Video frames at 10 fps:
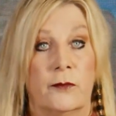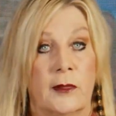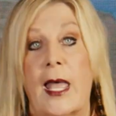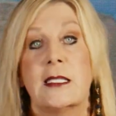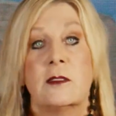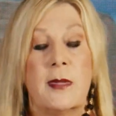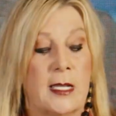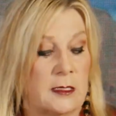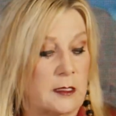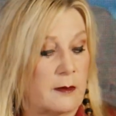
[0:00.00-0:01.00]
Last
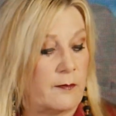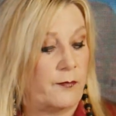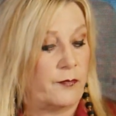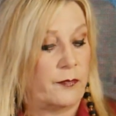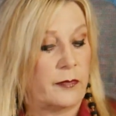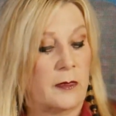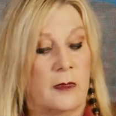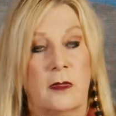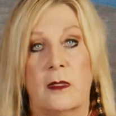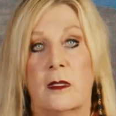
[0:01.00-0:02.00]
minute.
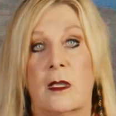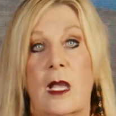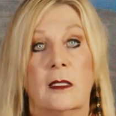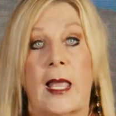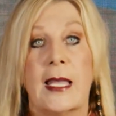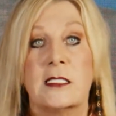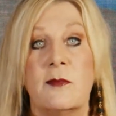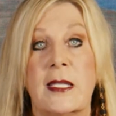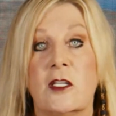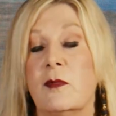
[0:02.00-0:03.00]
Last
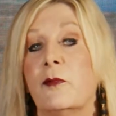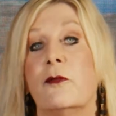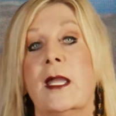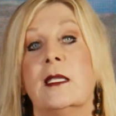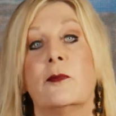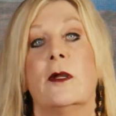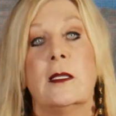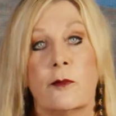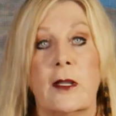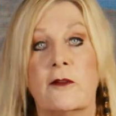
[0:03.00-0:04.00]
minute, you've been praying and
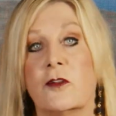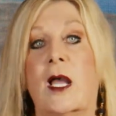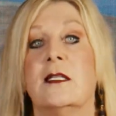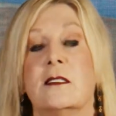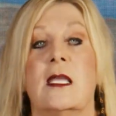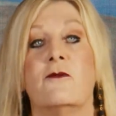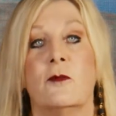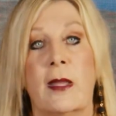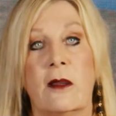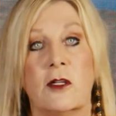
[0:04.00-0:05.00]
praying and praying for God to save
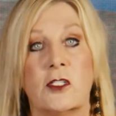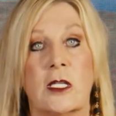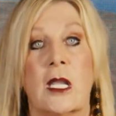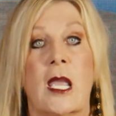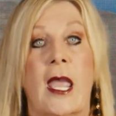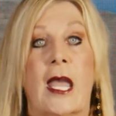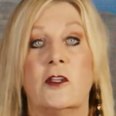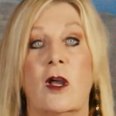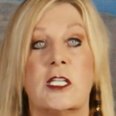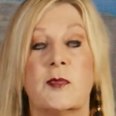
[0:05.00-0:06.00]
your marriage, and
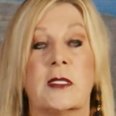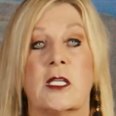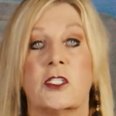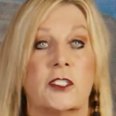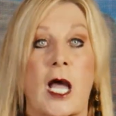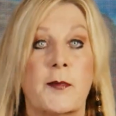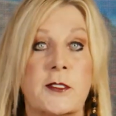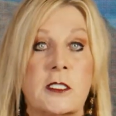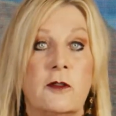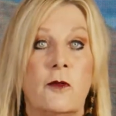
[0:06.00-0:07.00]
your husband
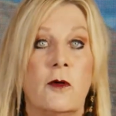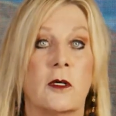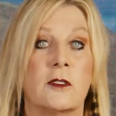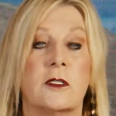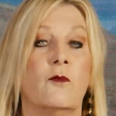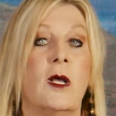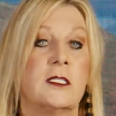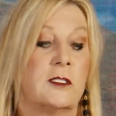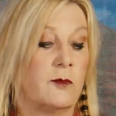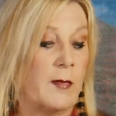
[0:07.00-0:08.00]
stops the divorce and
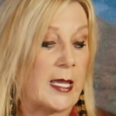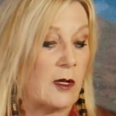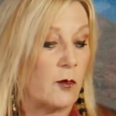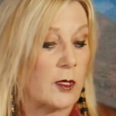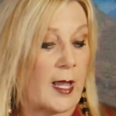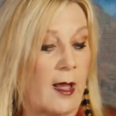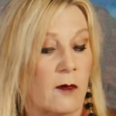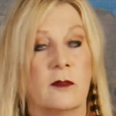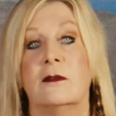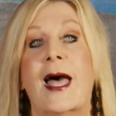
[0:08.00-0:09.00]
wants to make it work
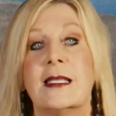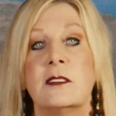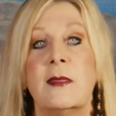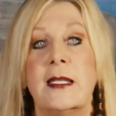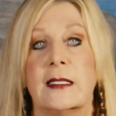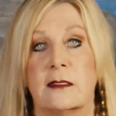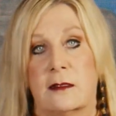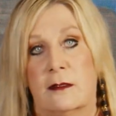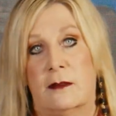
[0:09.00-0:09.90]
out. Last minute.